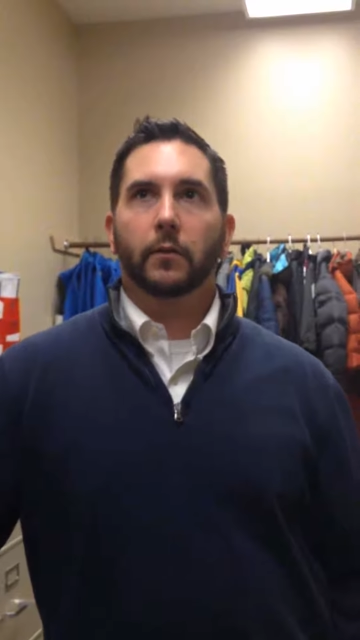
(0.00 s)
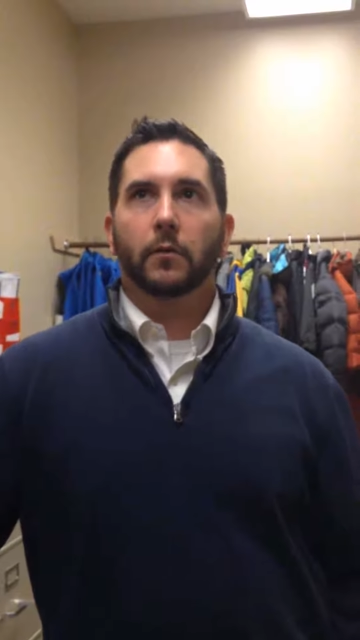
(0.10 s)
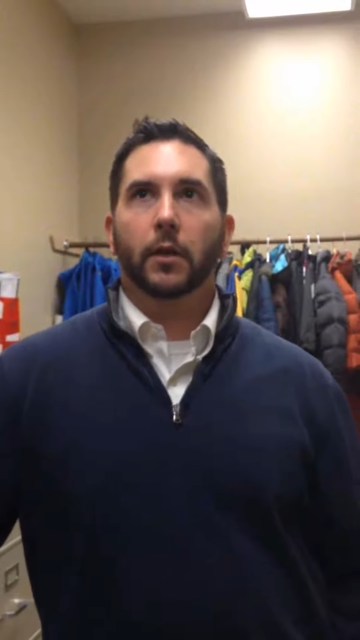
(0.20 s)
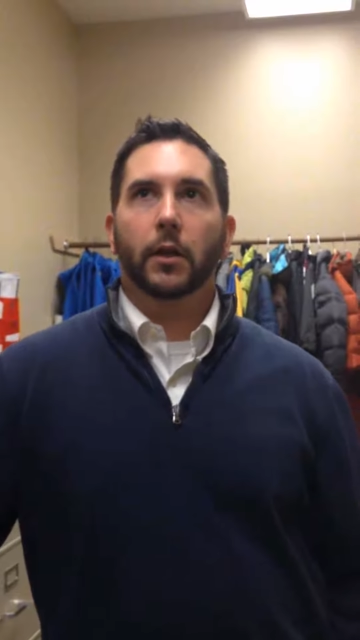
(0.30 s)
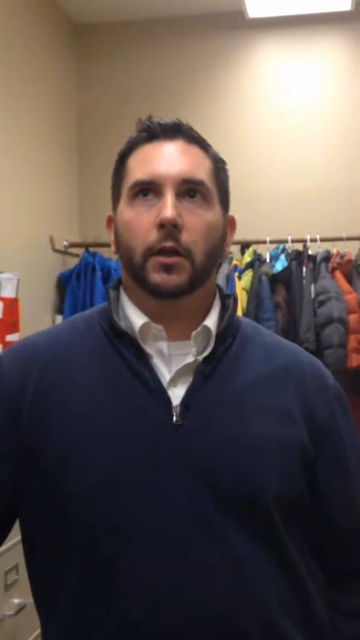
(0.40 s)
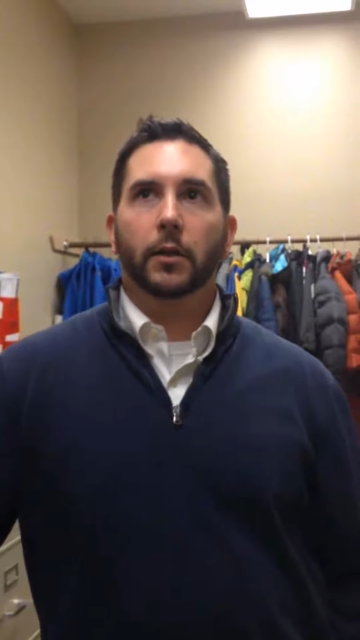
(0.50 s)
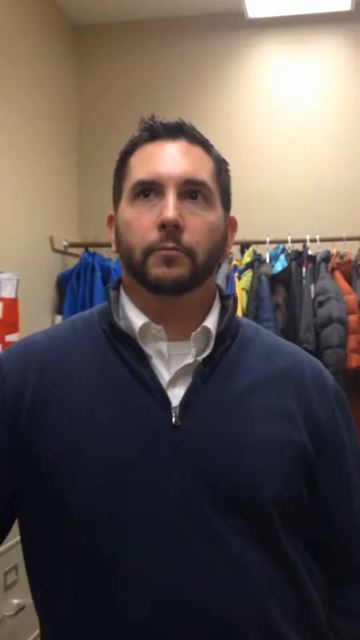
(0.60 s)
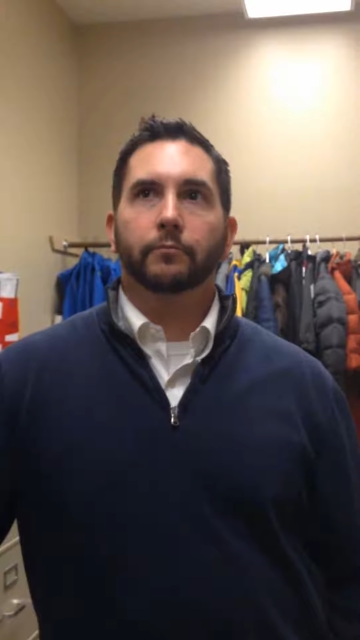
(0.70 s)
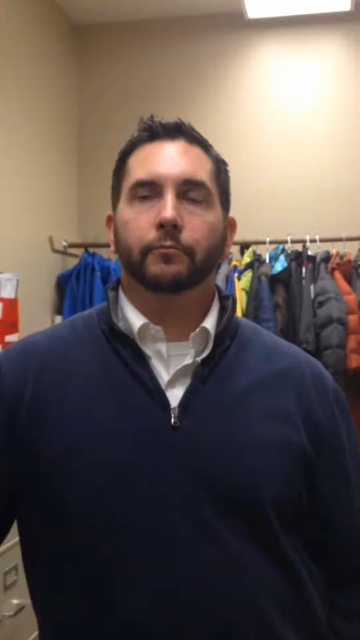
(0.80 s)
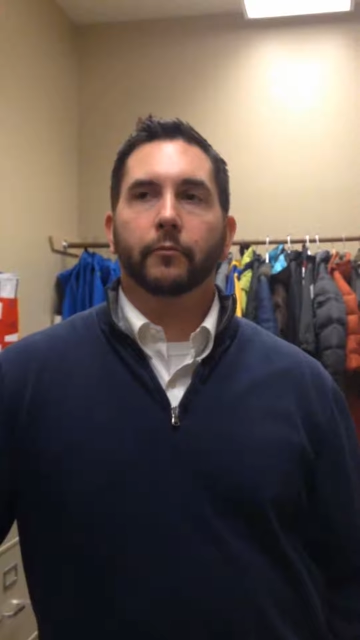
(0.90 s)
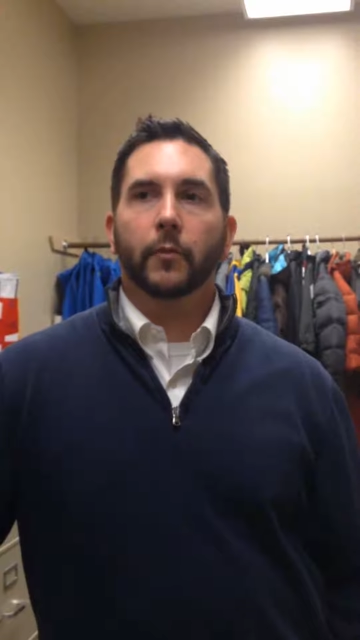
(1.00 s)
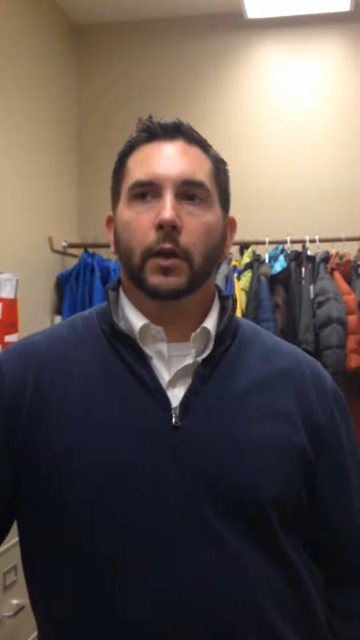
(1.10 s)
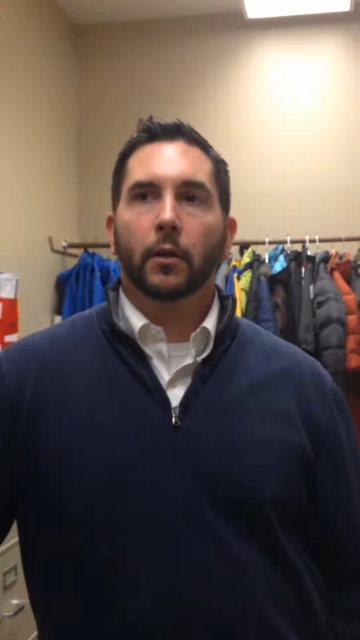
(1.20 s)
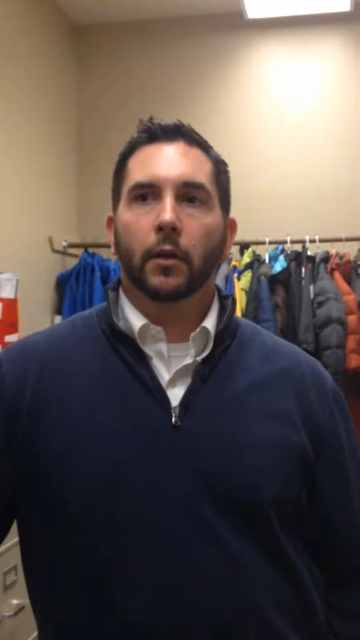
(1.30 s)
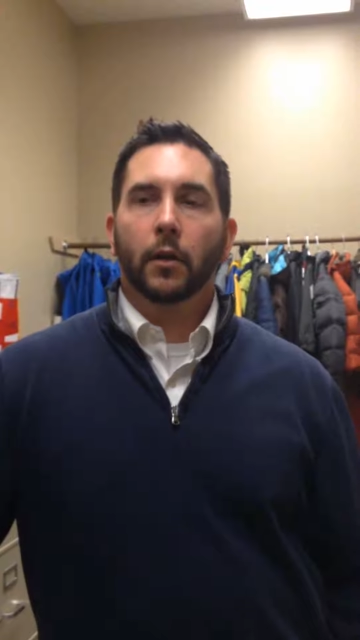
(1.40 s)

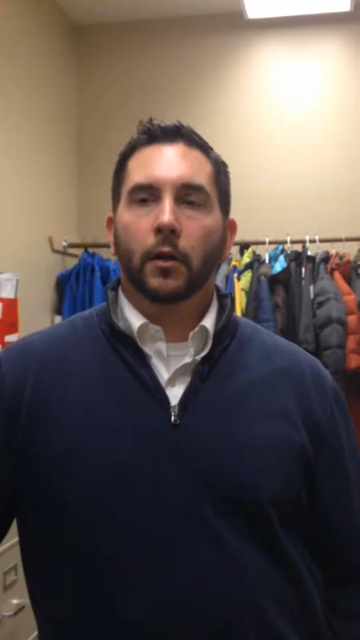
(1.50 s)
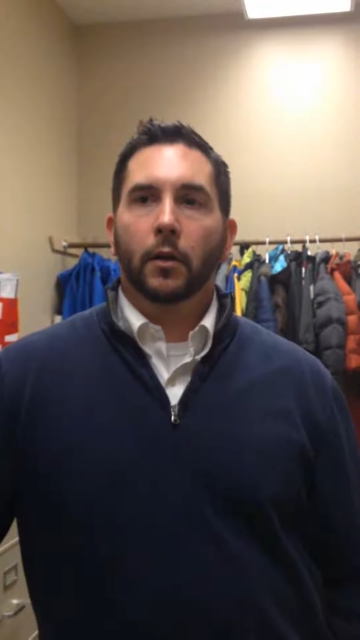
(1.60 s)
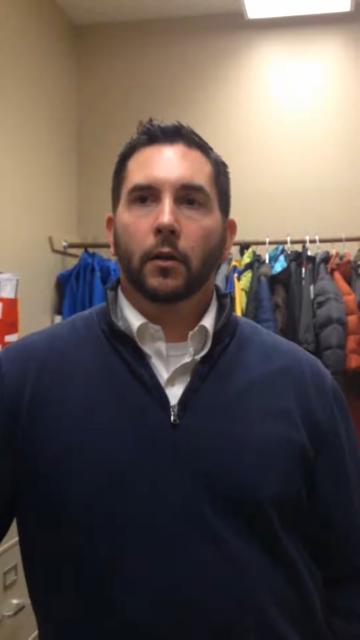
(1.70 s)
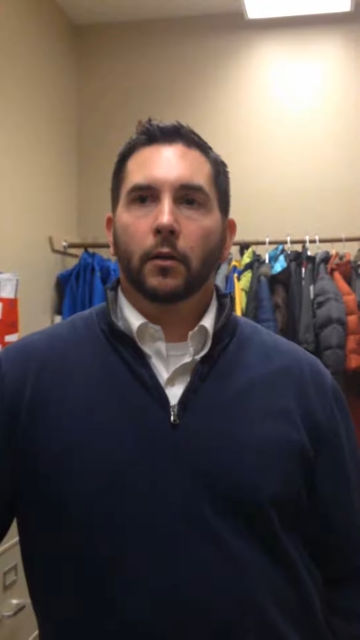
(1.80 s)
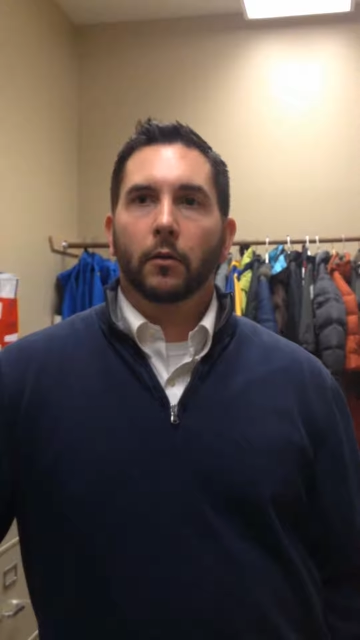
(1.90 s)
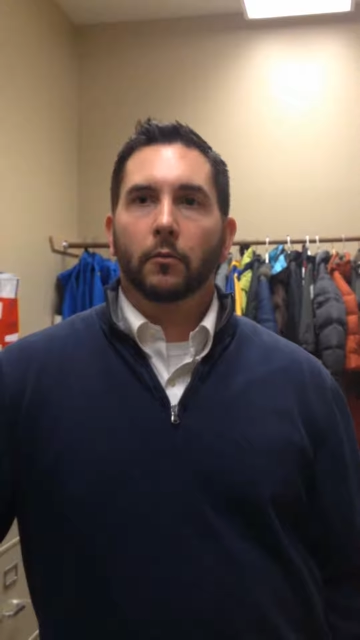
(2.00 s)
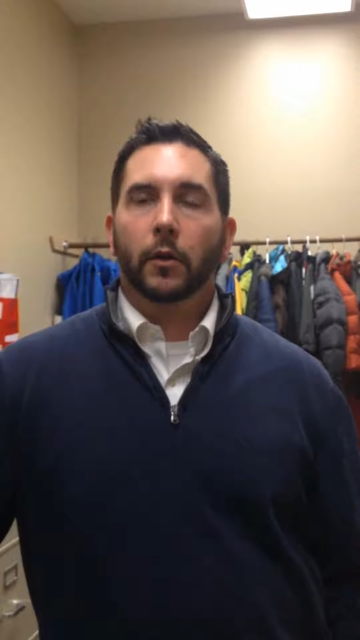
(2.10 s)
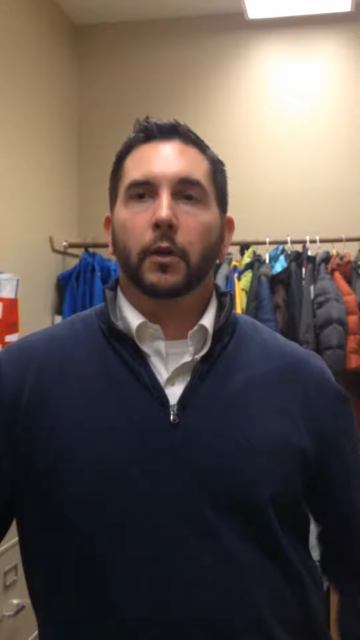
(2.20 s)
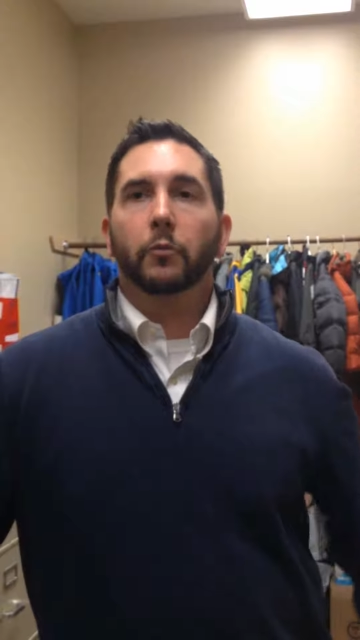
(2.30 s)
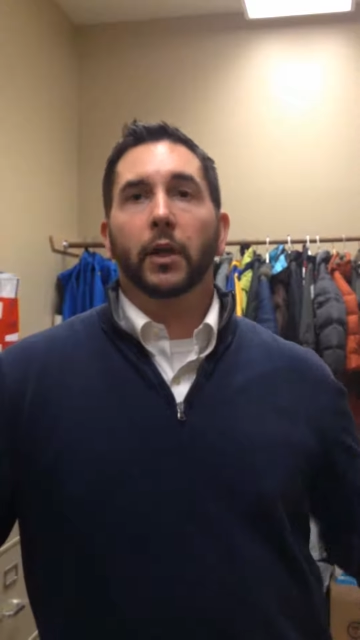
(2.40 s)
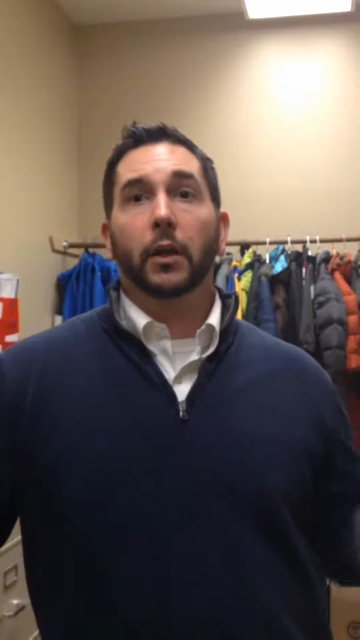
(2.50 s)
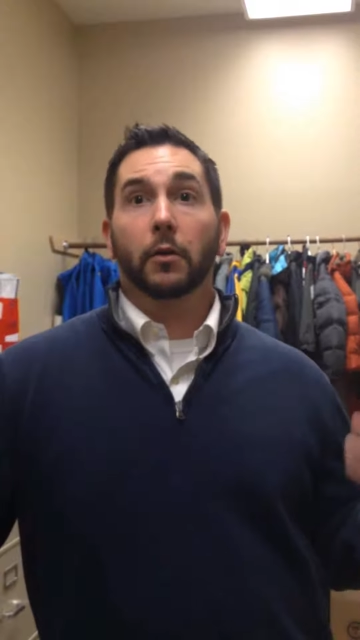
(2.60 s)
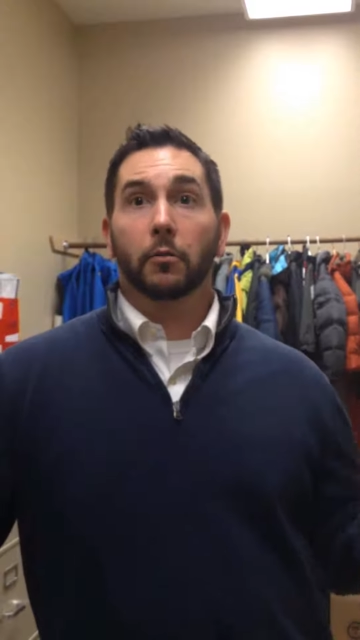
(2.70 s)
one of the big